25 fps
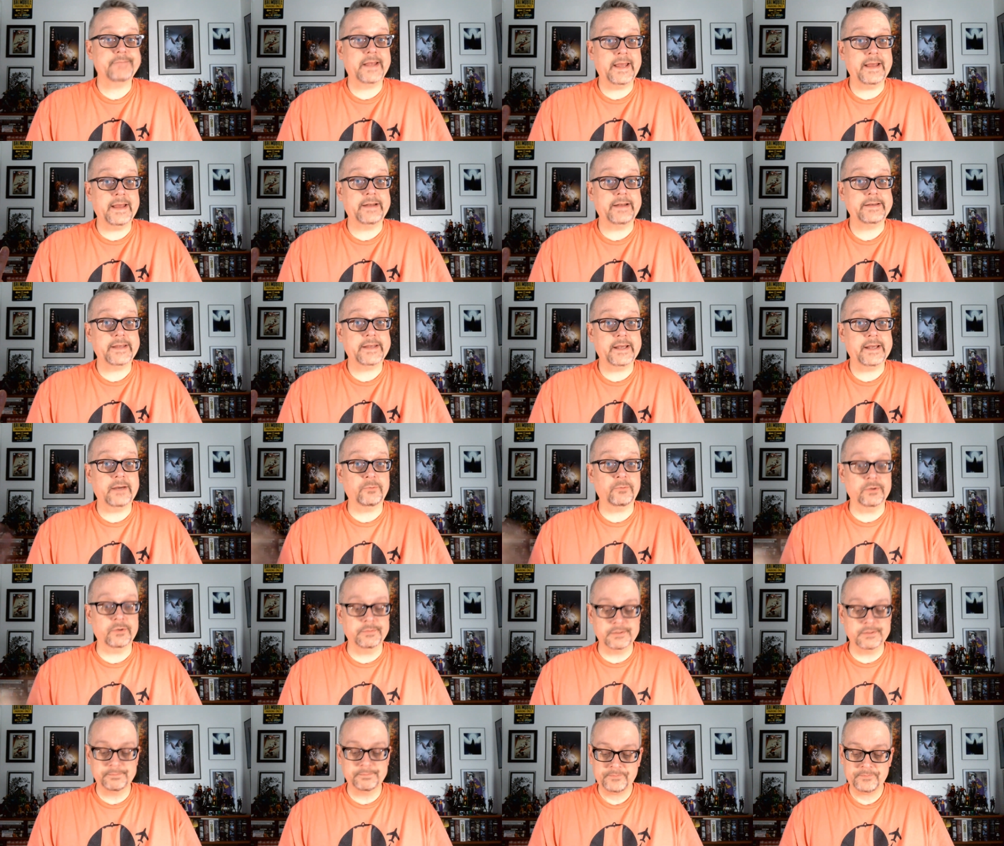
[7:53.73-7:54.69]
and
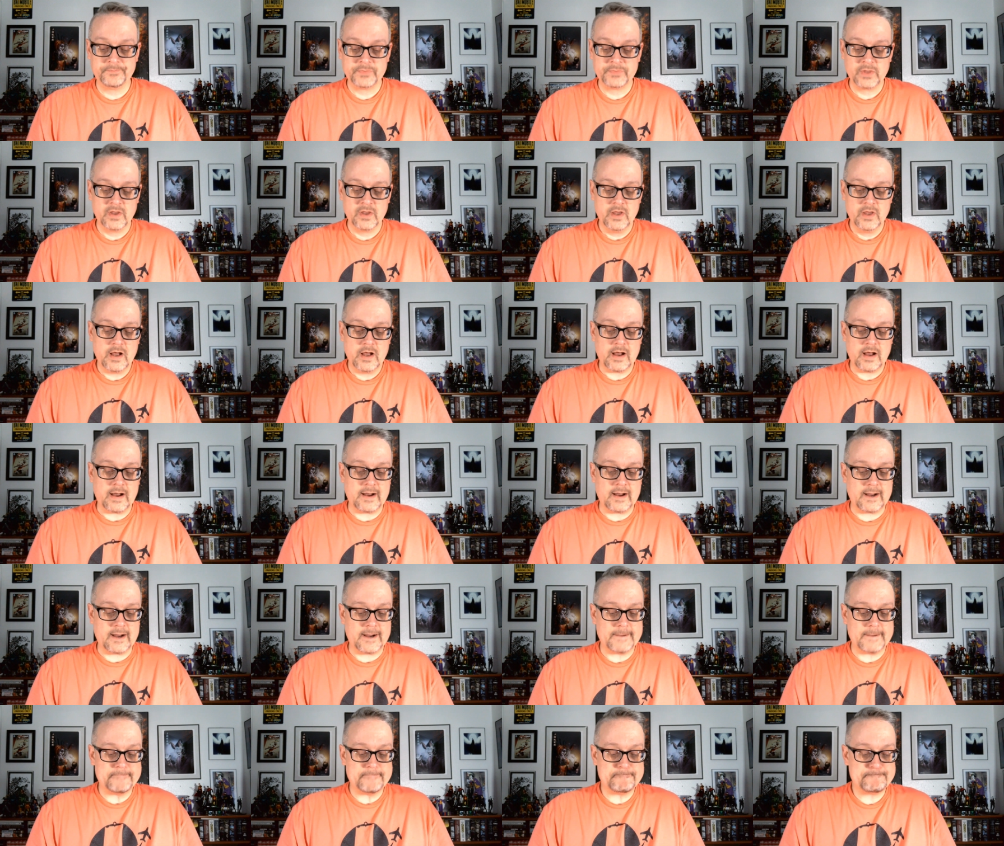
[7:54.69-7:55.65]
Catwoman.
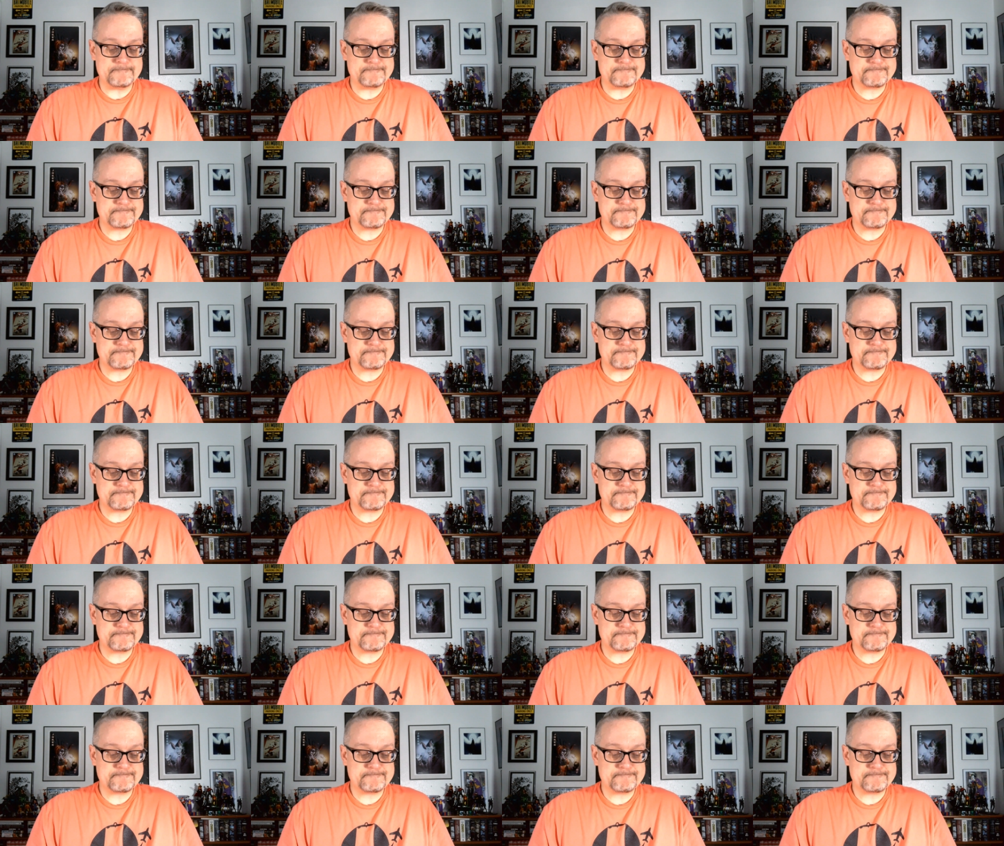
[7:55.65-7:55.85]
Um,